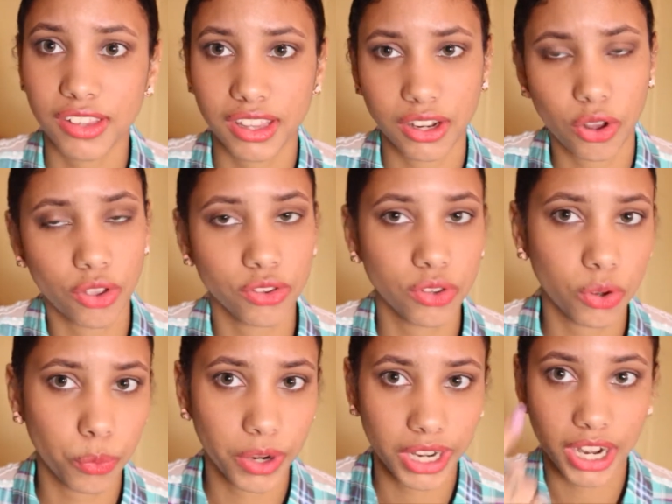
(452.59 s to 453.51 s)
and then
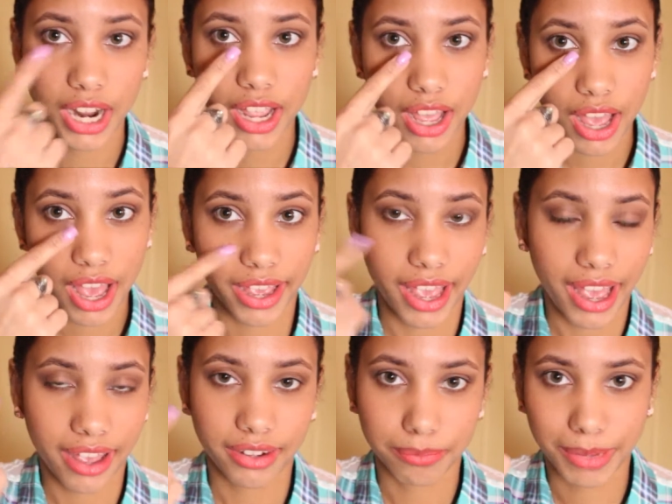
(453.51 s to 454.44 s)
also where I
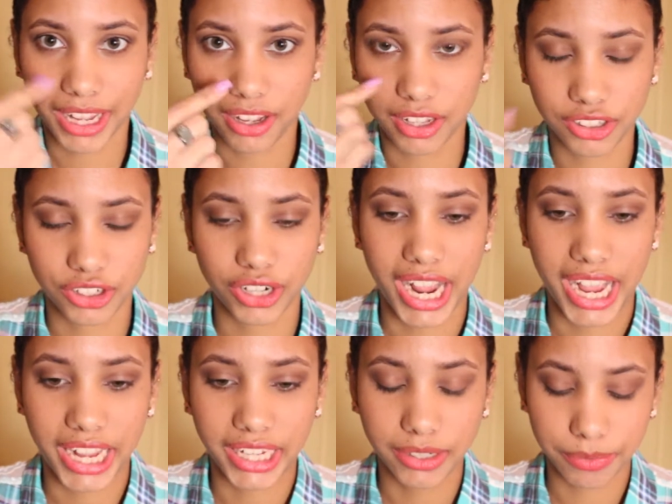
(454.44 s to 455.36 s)
had my under
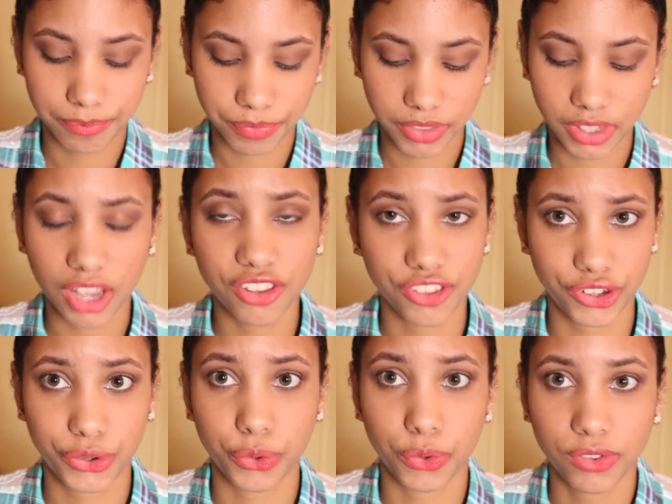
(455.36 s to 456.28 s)
eye
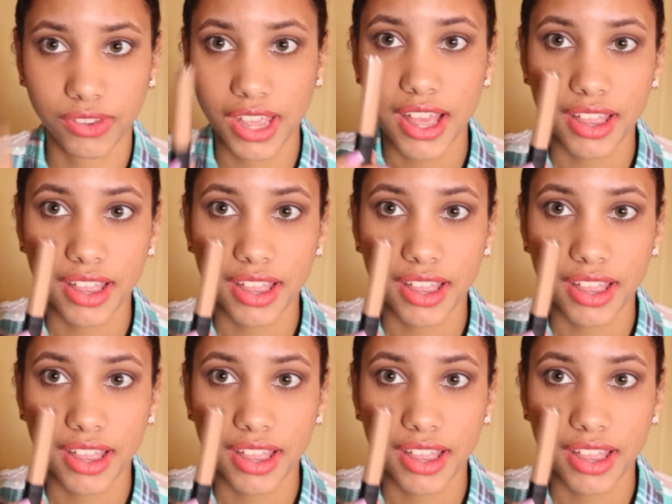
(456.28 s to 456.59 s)
circles.